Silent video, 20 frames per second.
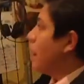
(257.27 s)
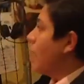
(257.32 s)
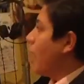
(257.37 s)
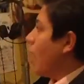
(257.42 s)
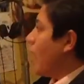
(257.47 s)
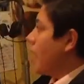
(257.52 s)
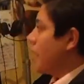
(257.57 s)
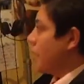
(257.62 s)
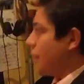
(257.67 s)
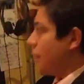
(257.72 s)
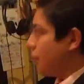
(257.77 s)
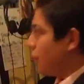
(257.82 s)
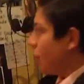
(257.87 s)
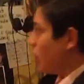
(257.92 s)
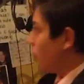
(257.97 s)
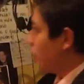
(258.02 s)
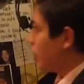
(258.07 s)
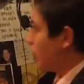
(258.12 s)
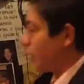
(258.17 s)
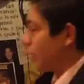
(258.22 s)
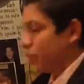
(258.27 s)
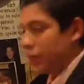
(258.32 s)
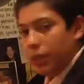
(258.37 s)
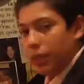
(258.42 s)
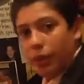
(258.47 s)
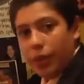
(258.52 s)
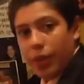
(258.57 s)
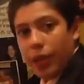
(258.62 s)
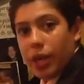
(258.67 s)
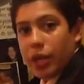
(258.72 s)
I definitely would
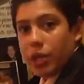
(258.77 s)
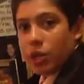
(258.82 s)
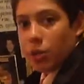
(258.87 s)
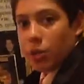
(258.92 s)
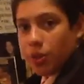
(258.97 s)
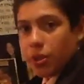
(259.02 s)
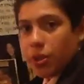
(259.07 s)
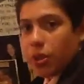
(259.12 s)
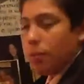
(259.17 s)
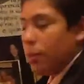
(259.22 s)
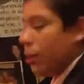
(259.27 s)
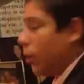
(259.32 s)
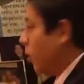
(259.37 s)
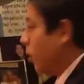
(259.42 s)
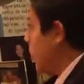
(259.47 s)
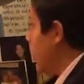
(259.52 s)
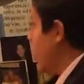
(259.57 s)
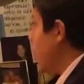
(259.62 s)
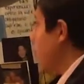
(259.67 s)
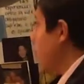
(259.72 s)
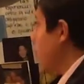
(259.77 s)
consider it a short-term hold, though,